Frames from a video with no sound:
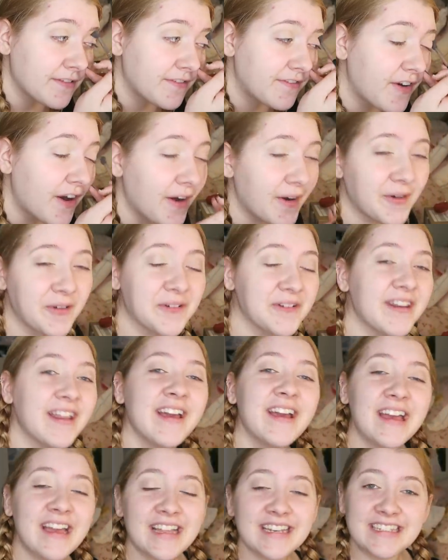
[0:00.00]

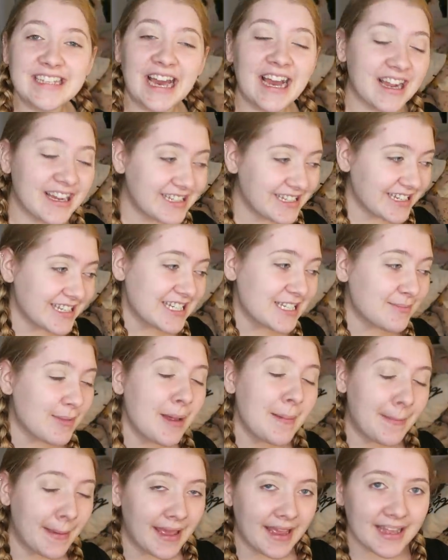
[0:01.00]
phone tucked into
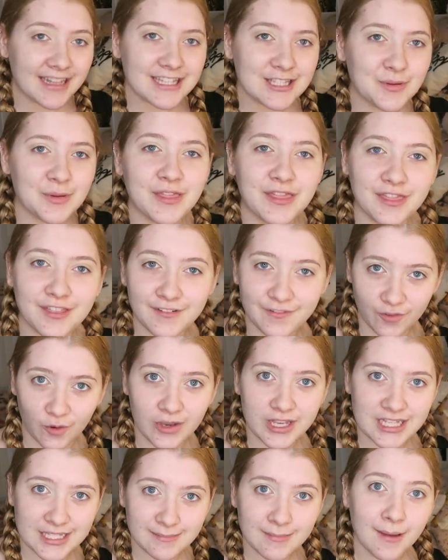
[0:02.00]
my pants with the
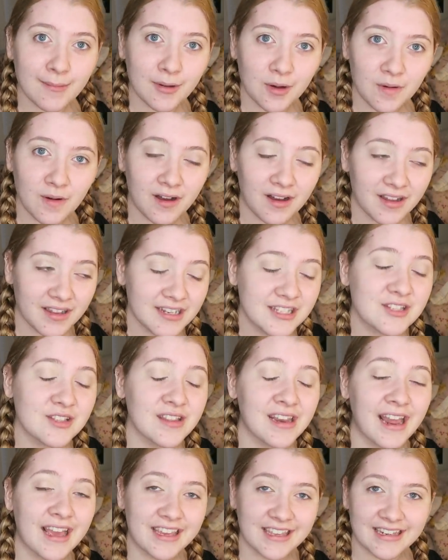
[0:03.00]
voice memo on
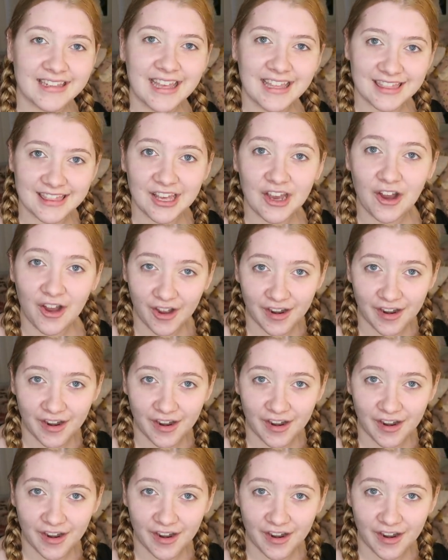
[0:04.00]
so that I could get the